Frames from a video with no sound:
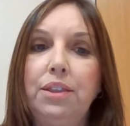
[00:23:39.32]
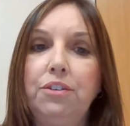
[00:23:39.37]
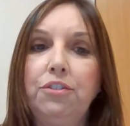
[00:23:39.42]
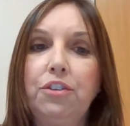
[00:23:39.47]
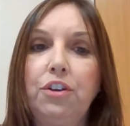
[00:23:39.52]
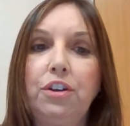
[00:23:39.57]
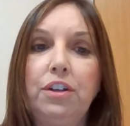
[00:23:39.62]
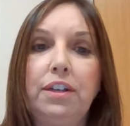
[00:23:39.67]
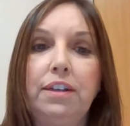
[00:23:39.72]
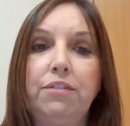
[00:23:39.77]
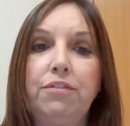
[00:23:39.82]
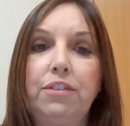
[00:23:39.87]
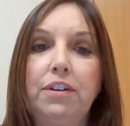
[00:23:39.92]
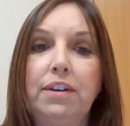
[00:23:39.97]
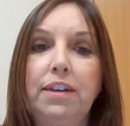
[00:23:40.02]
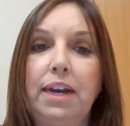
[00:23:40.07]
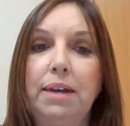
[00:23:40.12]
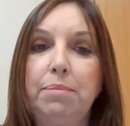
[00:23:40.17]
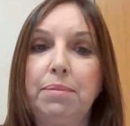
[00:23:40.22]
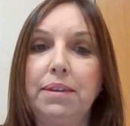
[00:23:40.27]
There's all different
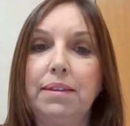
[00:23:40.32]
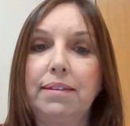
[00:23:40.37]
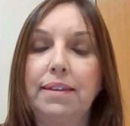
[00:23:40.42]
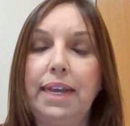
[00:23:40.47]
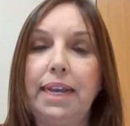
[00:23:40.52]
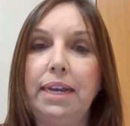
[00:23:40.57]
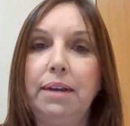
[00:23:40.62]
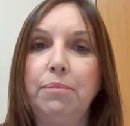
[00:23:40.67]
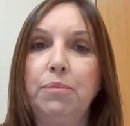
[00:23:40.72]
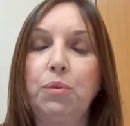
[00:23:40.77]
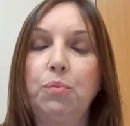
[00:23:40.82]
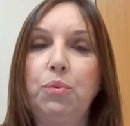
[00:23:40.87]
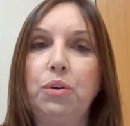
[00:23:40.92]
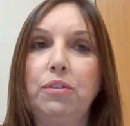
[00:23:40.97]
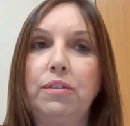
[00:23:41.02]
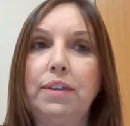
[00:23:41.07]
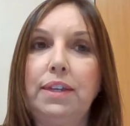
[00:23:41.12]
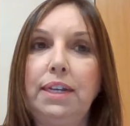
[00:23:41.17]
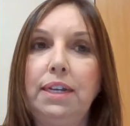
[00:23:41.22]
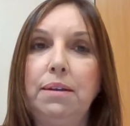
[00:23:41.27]
types of scams. We're
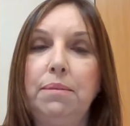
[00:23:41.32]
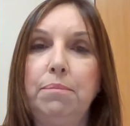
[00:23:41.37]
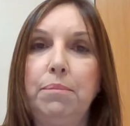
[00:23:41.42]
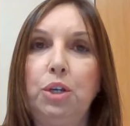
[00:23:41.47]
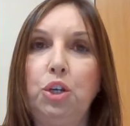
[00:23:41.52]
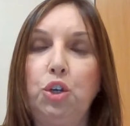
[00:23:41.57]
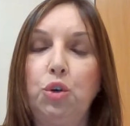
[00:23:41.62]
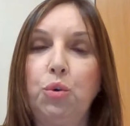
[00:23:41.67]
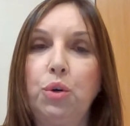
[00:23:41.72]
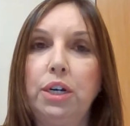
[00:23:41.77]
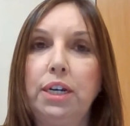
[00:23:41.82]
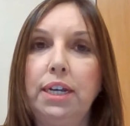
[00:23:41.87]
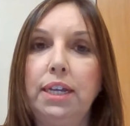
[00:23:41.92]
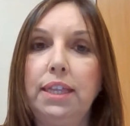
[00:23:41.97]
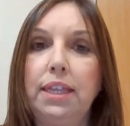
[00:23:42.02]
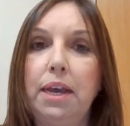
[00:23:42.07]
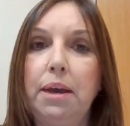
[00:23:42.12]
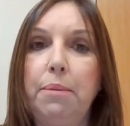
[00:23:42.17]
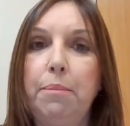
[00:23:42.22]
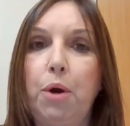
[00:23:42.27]
seeing majority of
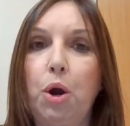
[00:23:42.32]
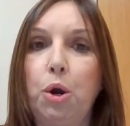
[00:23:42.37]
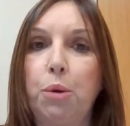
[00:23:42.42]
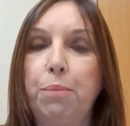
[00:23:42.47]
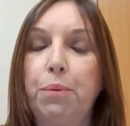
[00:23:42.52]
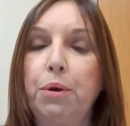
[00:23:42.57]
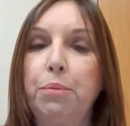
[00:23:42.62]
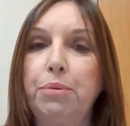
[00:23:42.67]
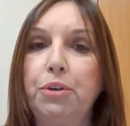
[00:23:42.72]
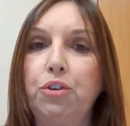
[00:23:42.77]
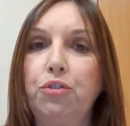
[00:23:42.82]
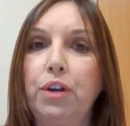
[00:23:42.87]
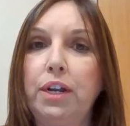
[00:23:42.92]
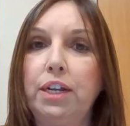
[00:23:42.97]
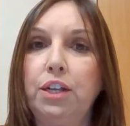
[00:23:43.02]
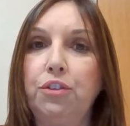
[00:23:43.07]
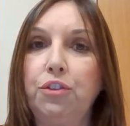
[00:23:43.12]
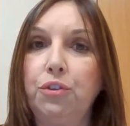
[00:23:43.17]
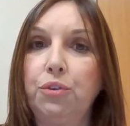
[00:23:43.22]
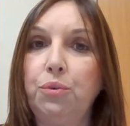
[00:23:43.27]
them are
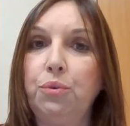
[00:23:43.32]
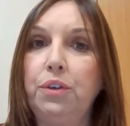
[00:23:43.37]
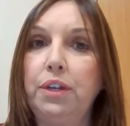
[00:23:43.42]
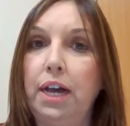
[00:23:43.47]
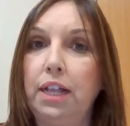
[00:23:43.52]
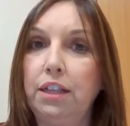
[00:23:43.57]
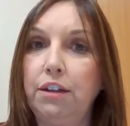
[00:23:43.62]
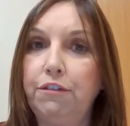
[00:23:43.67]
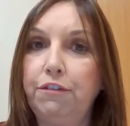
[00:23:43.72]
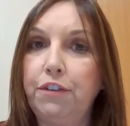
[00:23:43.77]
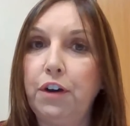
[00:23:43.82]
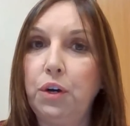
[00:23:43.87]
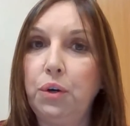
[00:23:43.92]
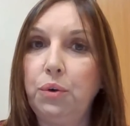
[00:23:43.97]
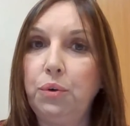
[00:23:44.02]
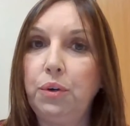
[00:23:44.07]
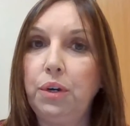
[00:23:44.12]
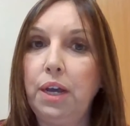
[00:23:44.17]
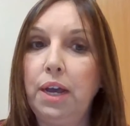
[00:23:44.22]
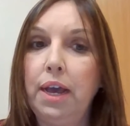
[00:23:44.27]
perpetrated through
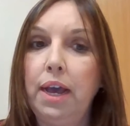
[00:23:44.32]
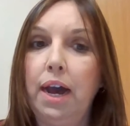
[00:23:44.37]
telephone,